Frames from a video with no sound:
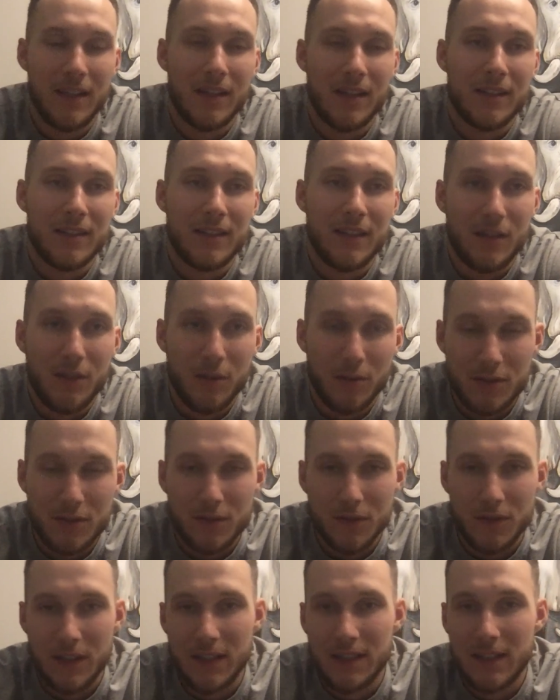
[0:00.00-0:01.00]
the coach
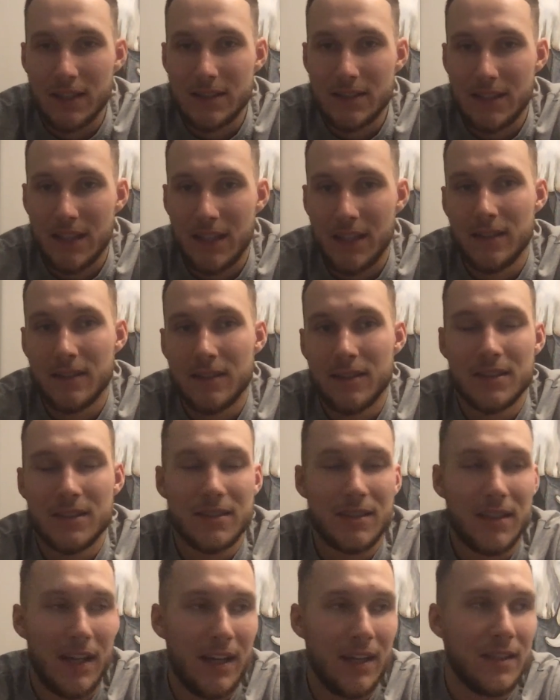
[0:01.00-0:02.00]
would understand. This
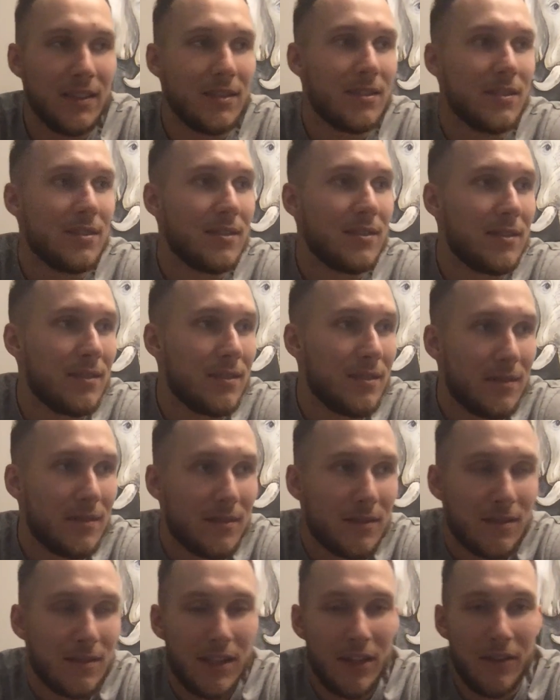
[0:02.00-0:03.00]
guy is
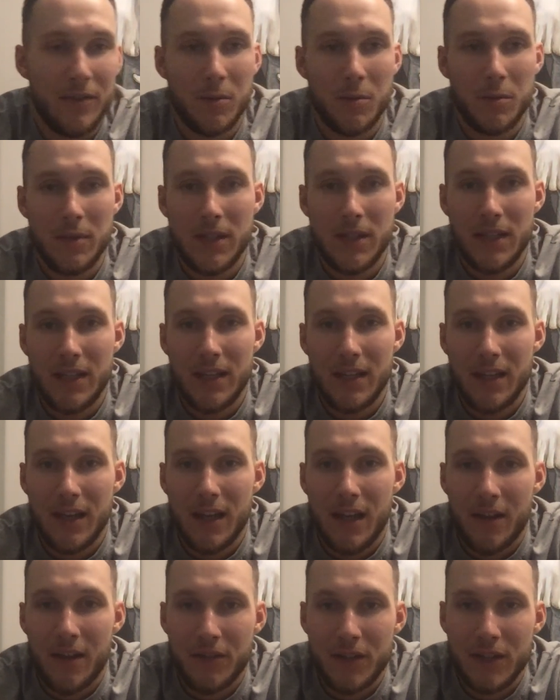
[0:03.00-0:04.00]
giving me
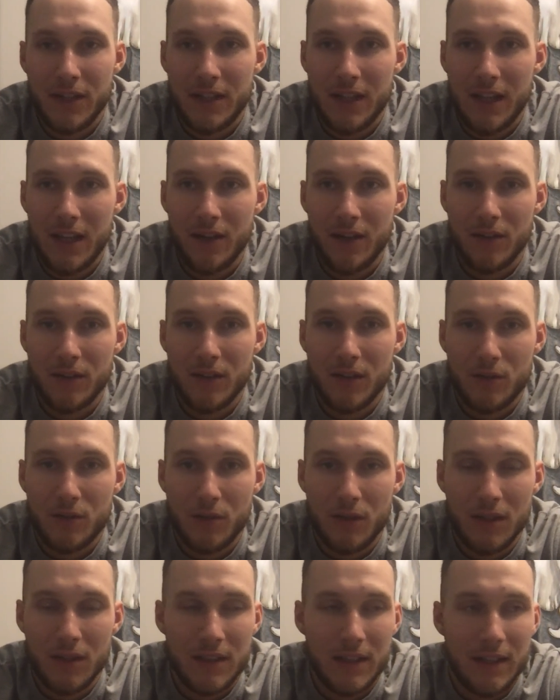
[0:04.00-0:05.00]
every day on the
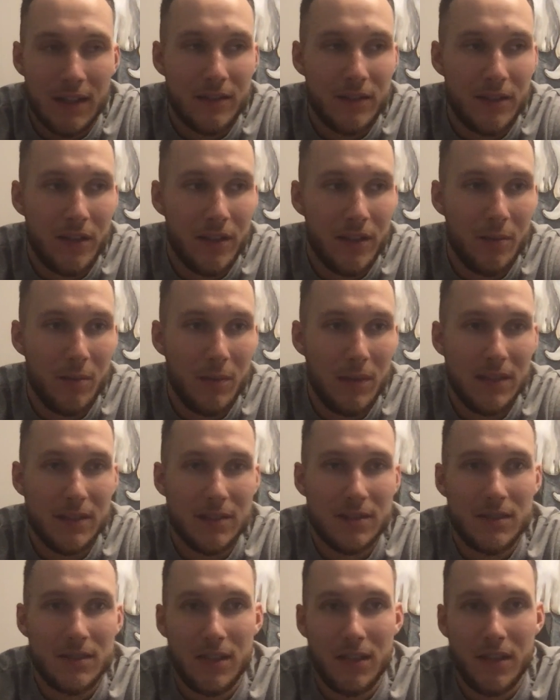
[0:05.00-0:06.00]
court like 30
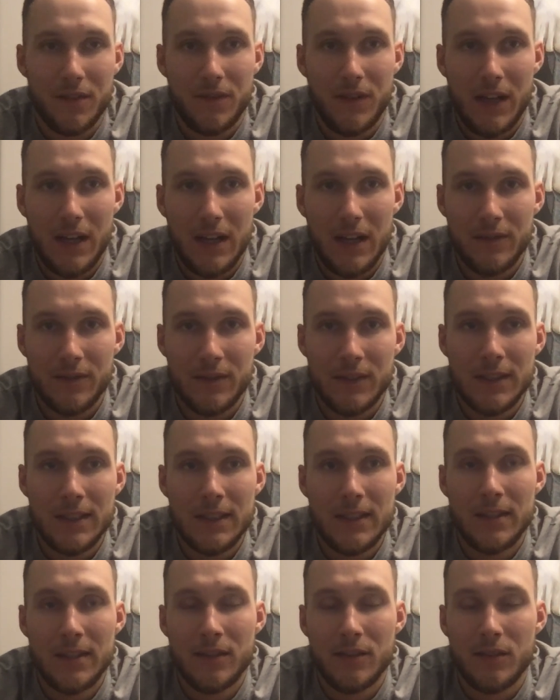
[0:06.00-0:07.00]
minutes, 35.
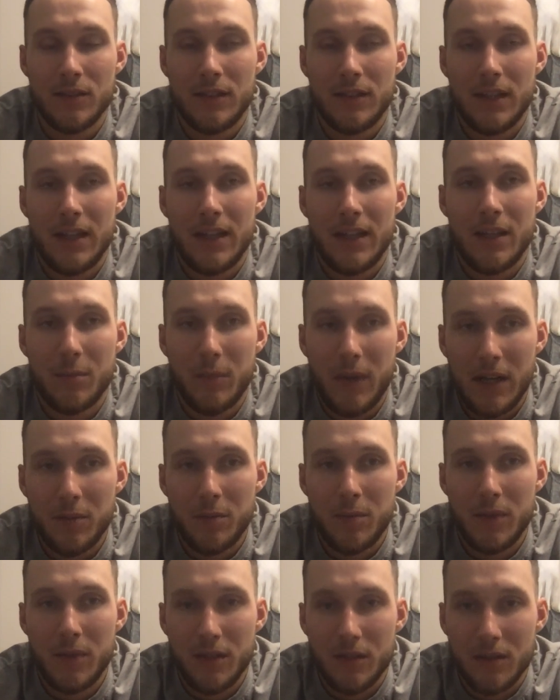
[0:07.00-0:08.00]
Today he might
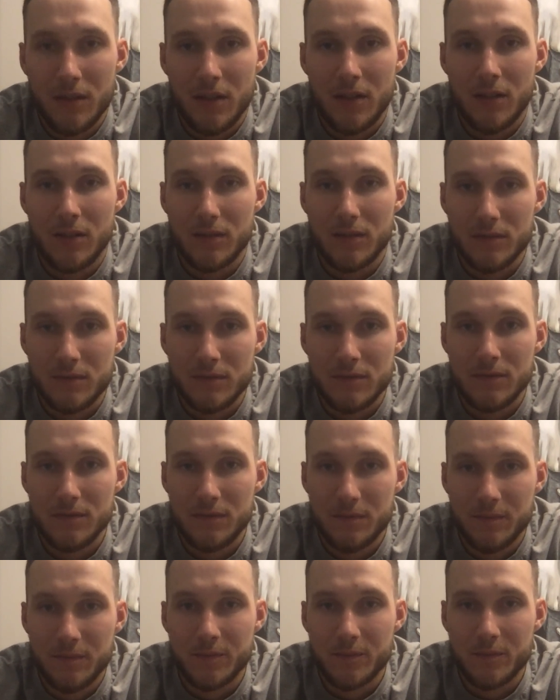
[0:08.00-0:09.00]
be,
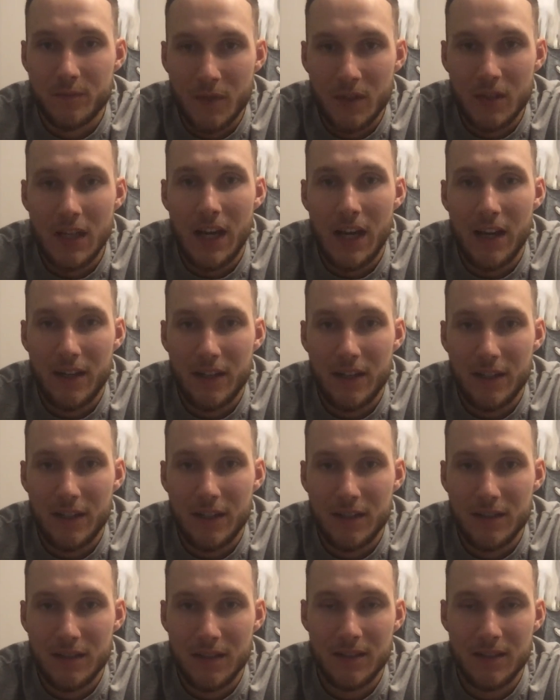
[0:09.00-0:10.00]
tired.
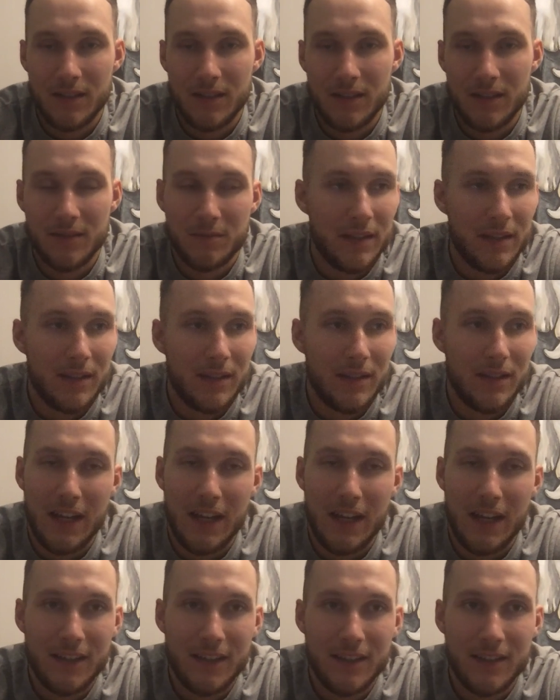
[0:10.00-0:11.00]
And but
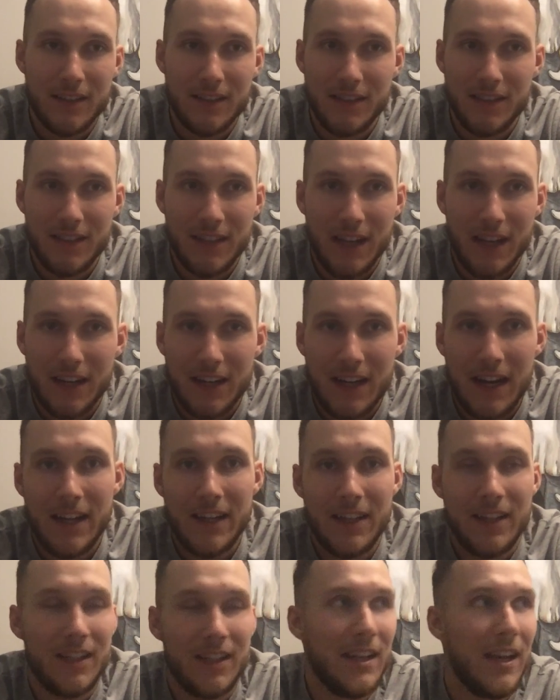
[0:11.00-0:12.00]
young guy,
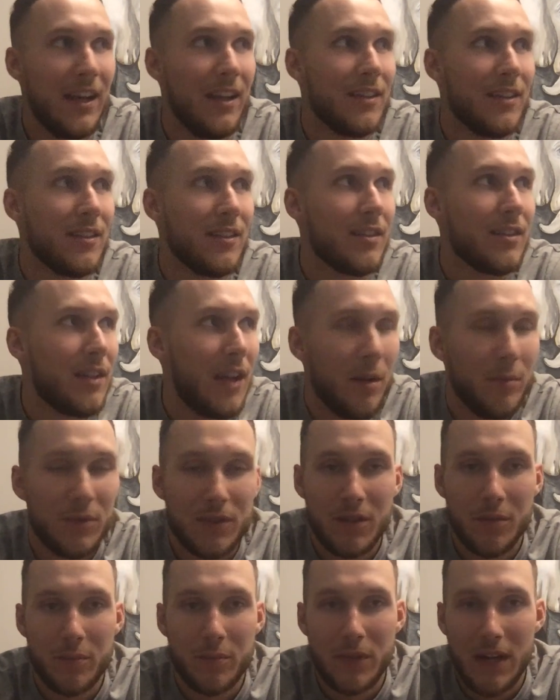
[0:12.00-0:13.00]
he can come to
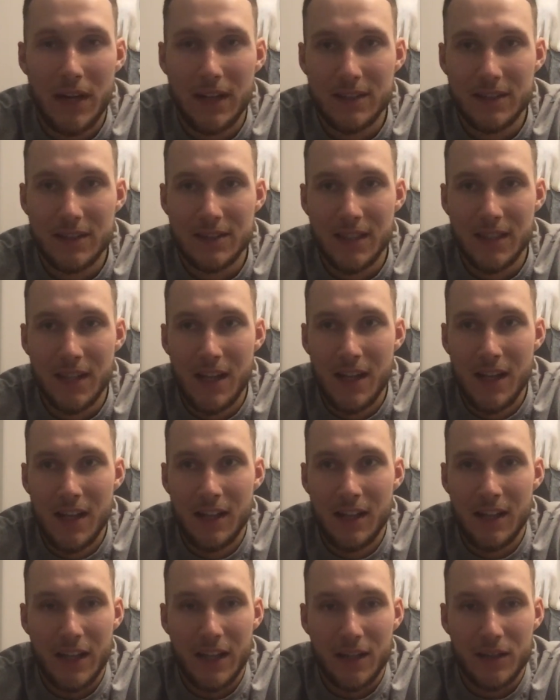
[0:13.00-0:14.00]
the practice
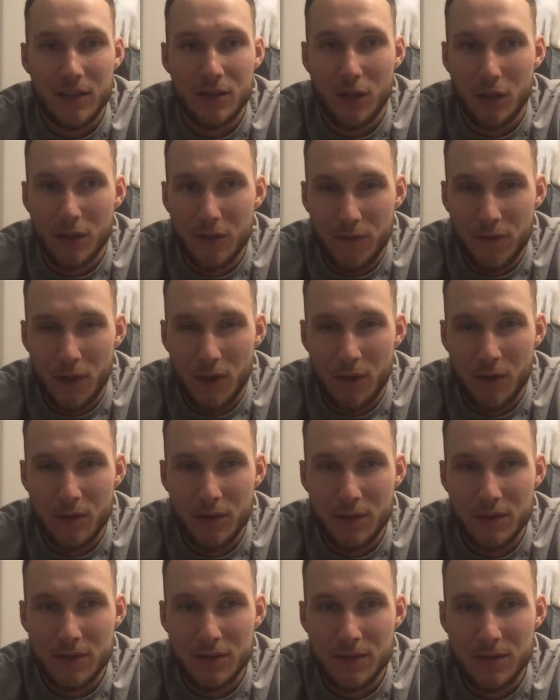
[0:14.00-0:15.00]
like not
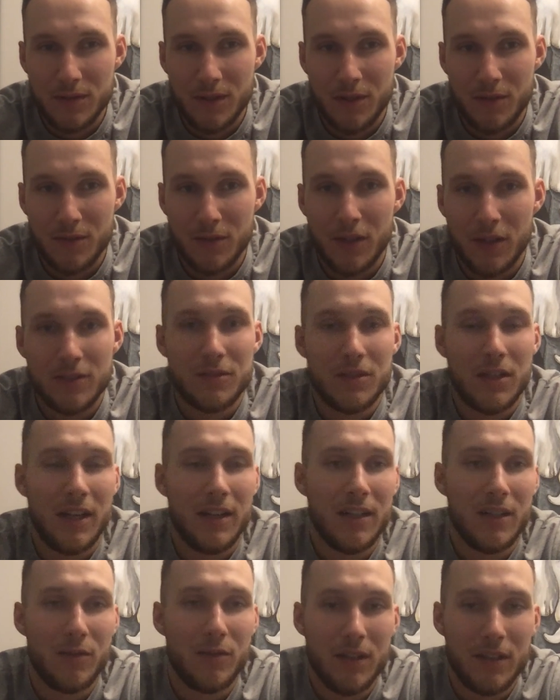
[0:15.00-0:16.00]
focused, not
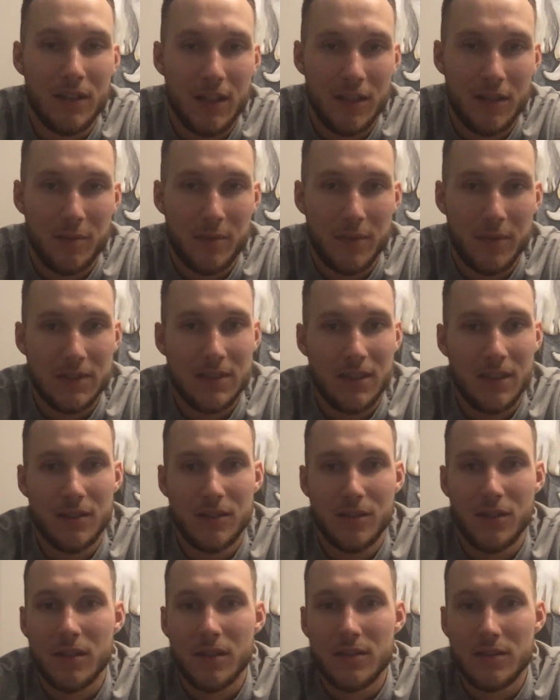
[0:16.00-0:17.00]
running 100%,
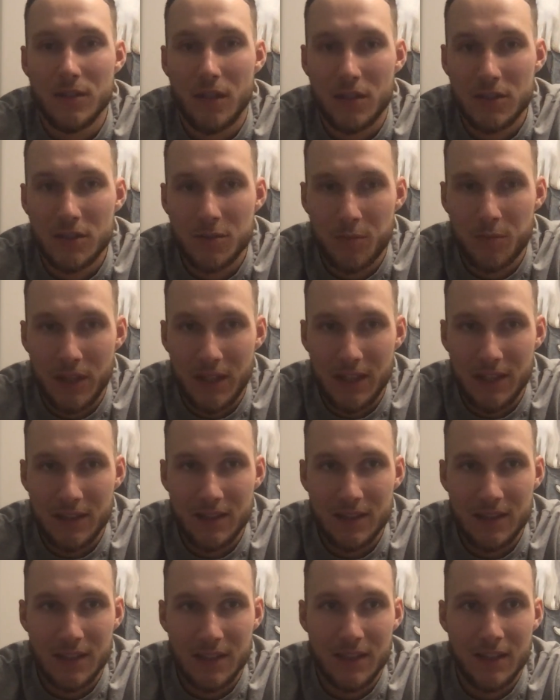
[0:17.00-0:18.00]
not
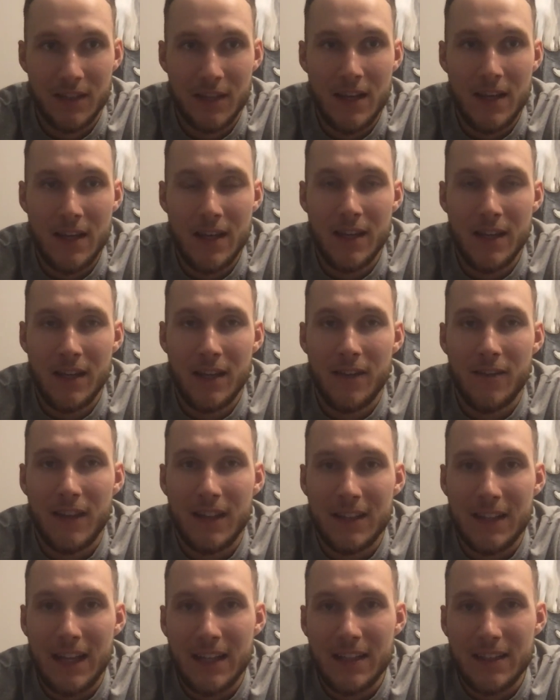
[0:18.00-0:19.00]
sprinting. Even
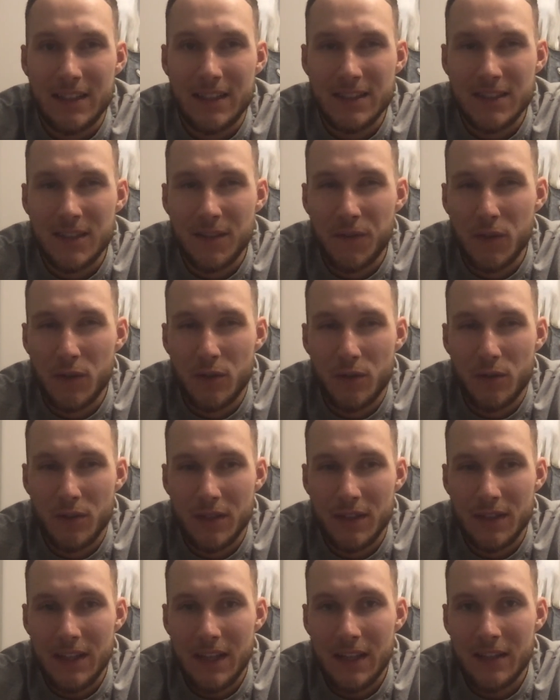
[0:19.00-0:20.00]
like this, if you're
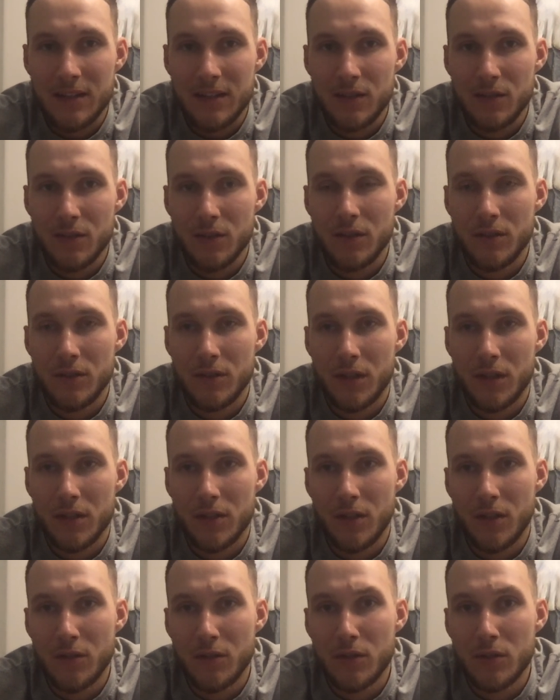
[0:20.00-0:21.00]
doing that, you are
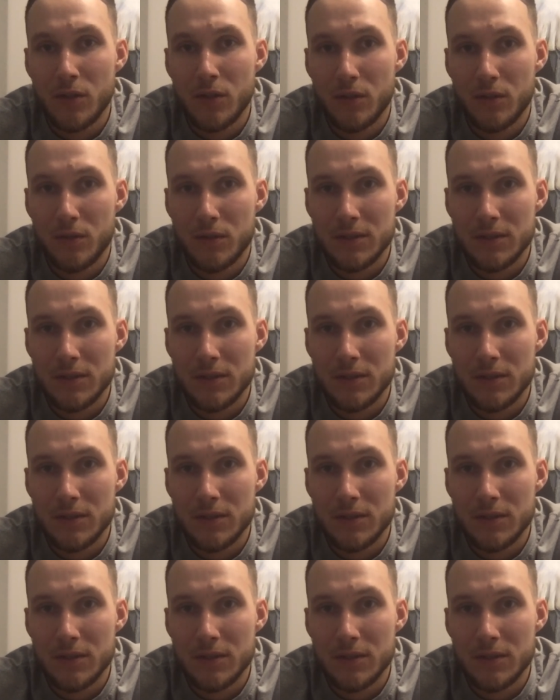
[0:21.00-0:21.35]
going to lose